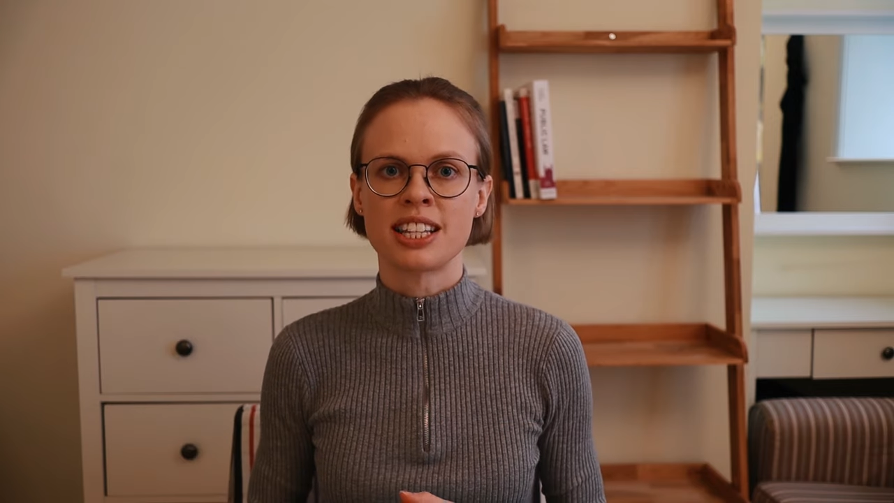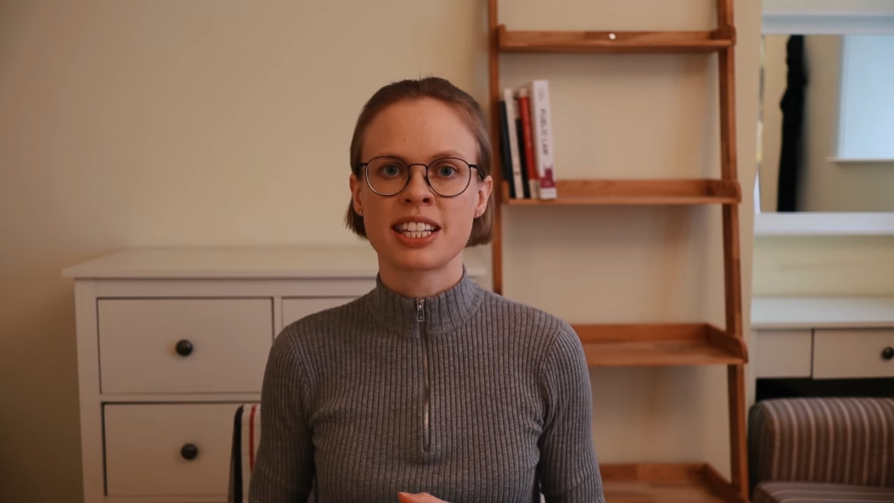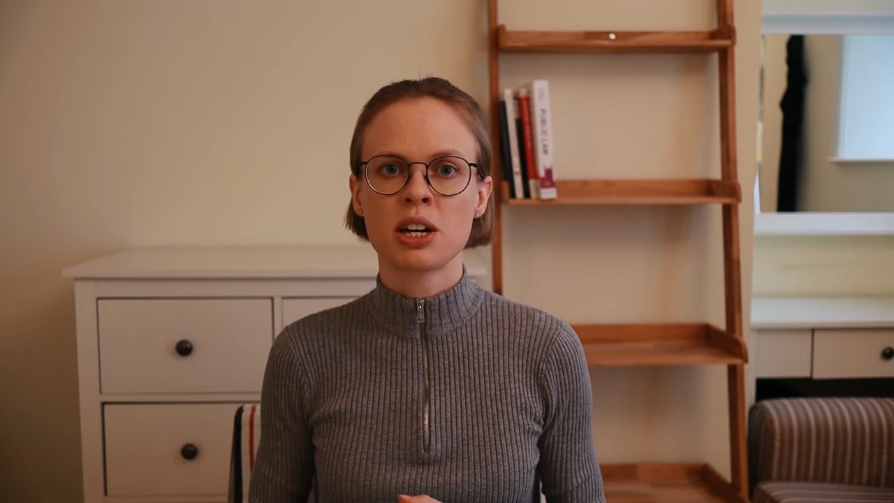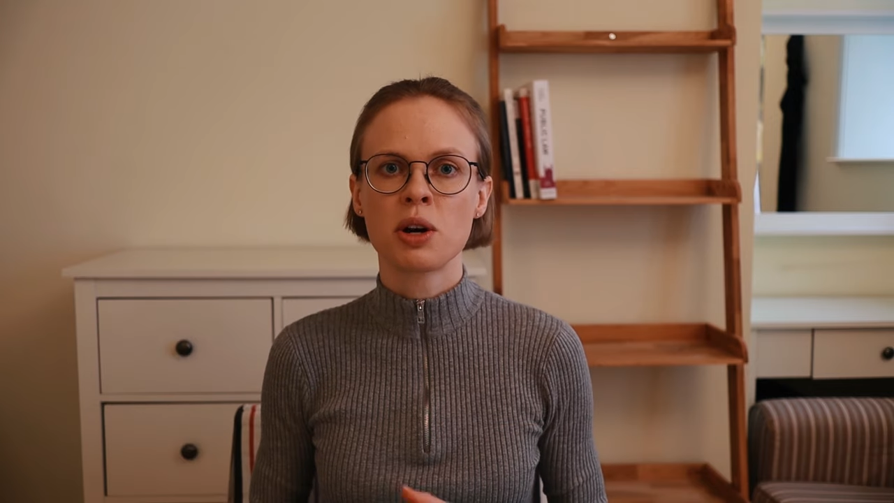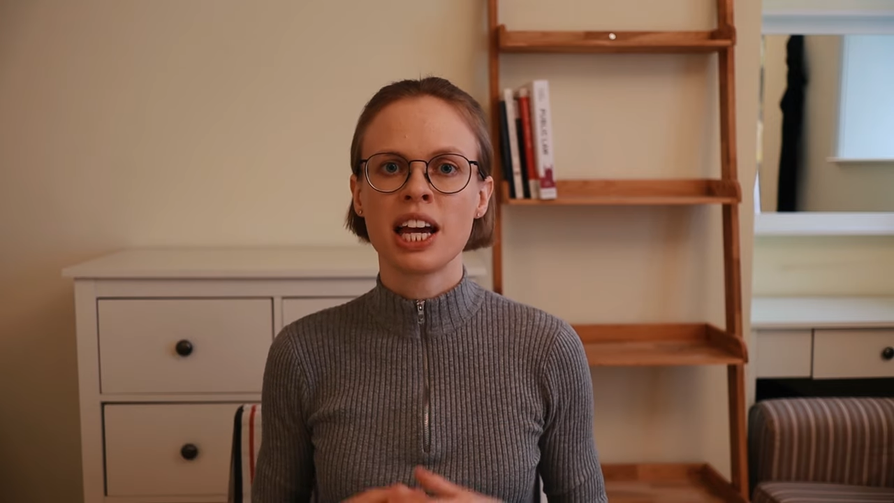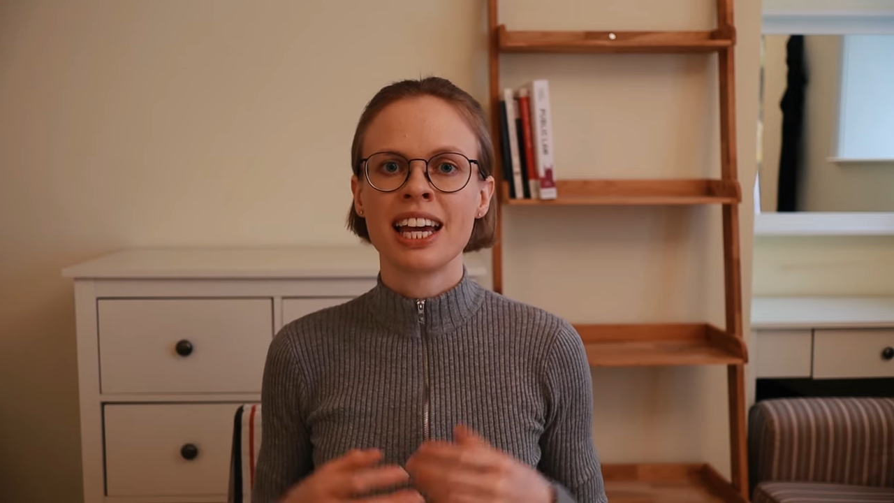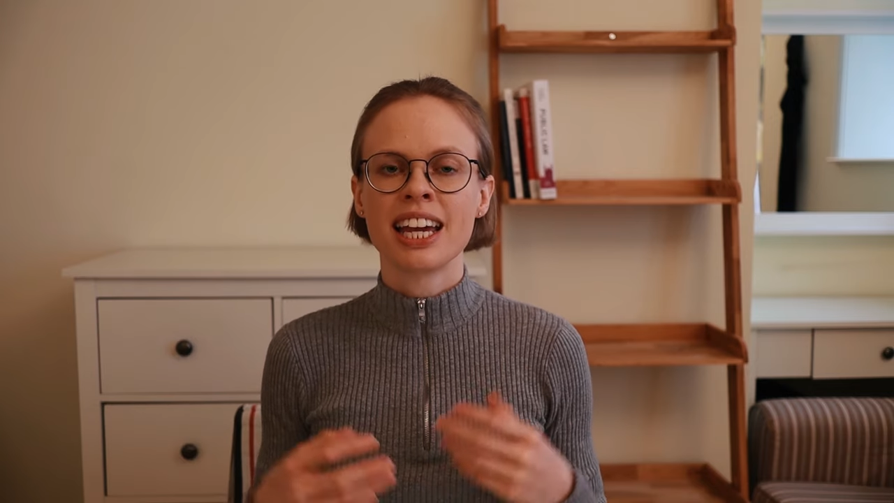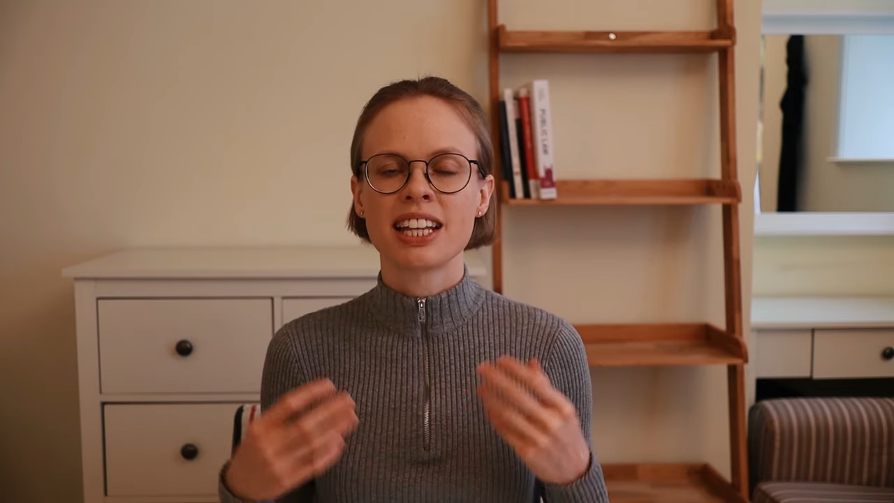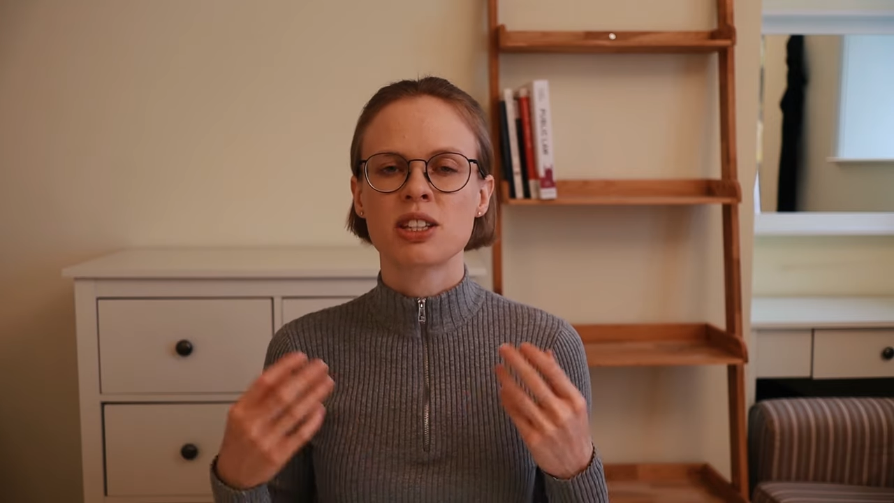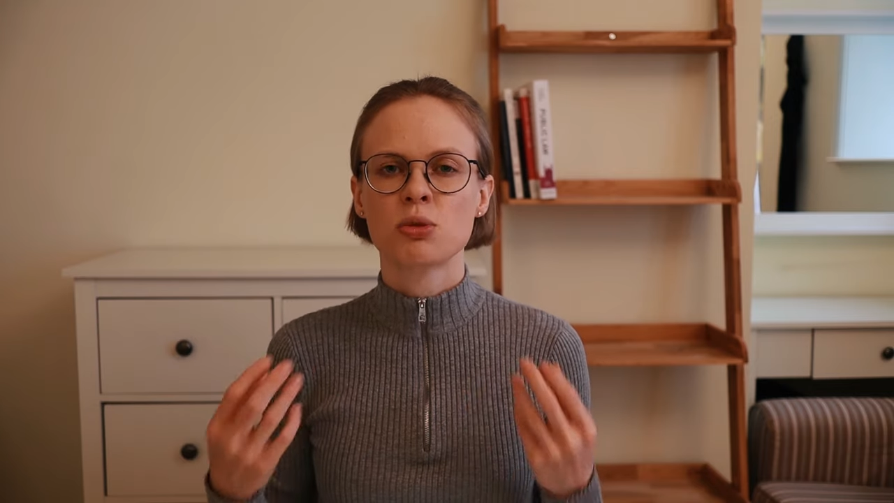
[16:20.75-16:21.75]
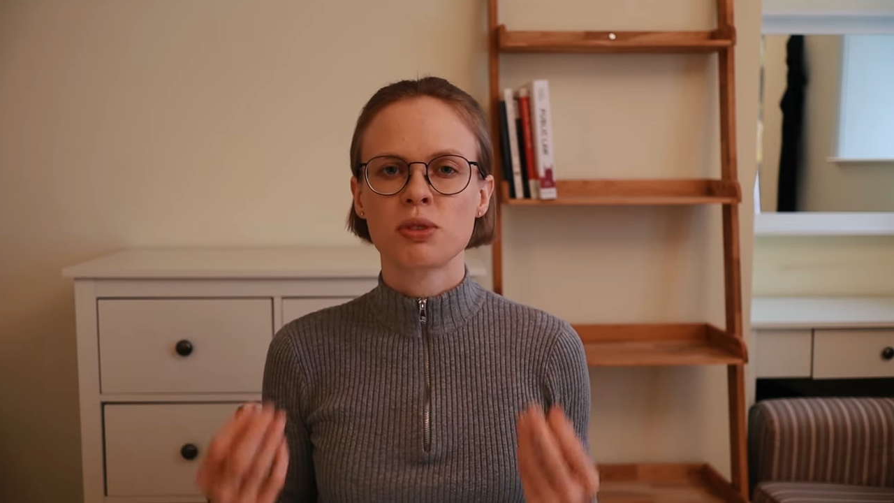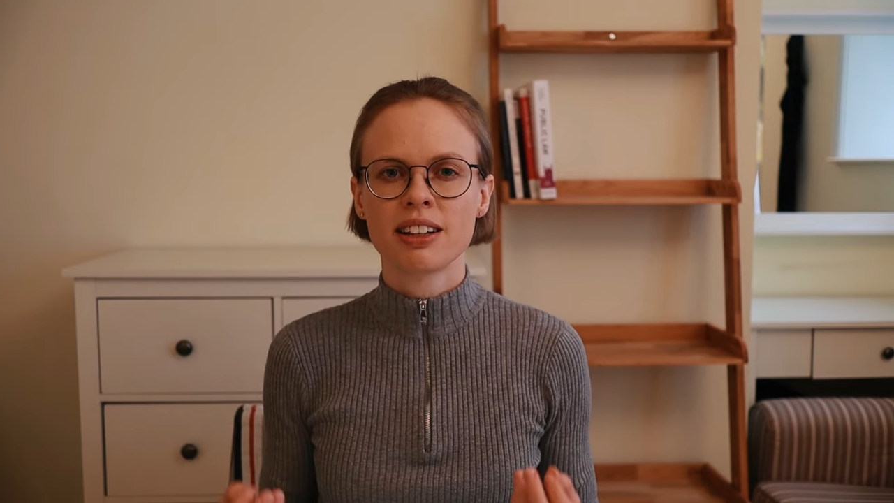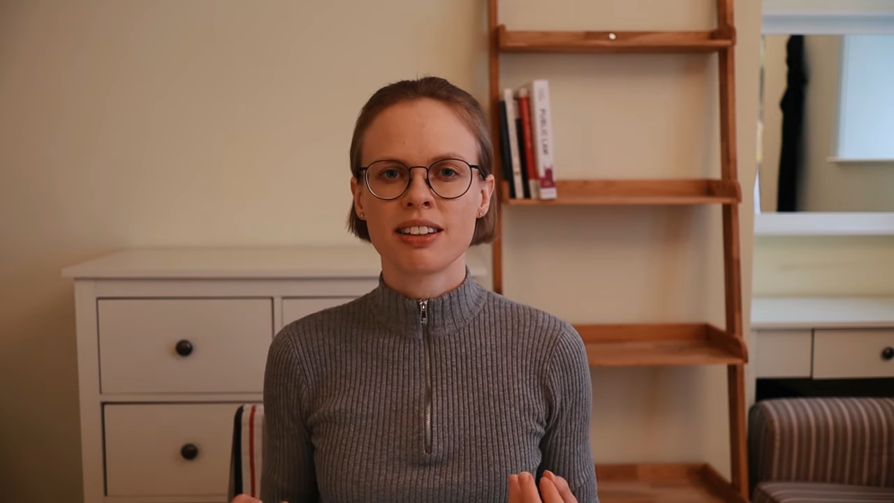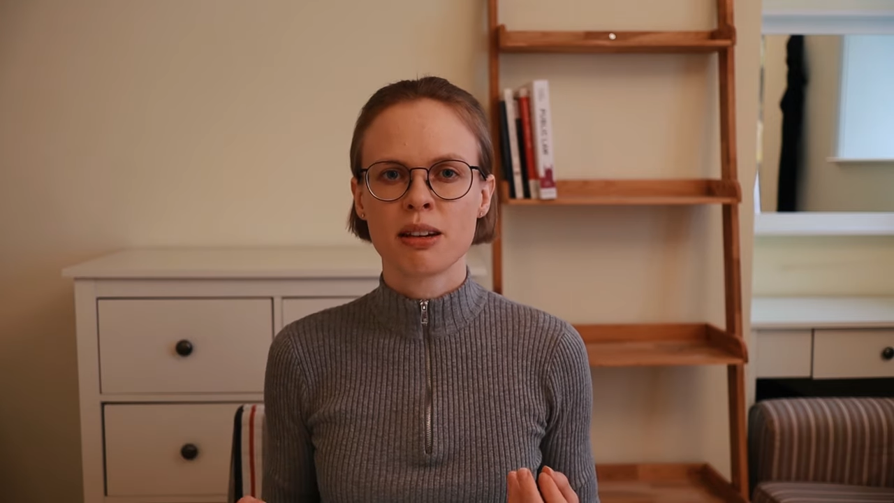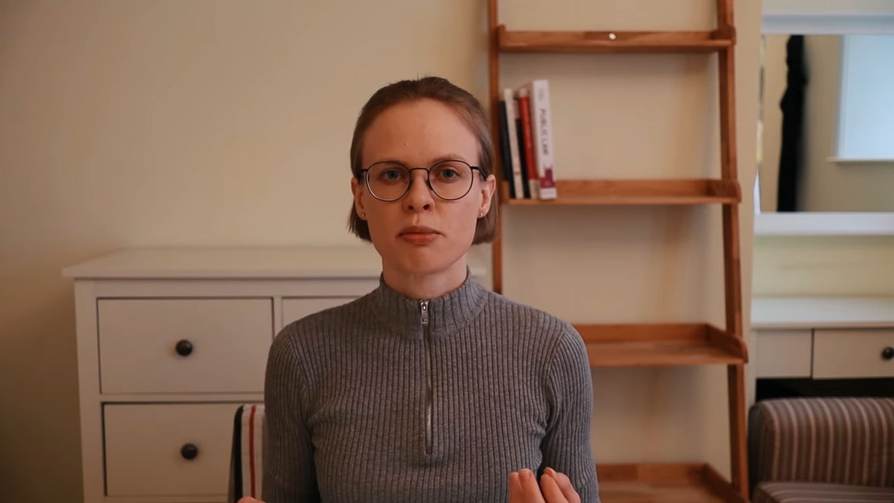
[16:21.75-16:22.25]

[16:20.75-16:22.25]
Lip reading: So it's really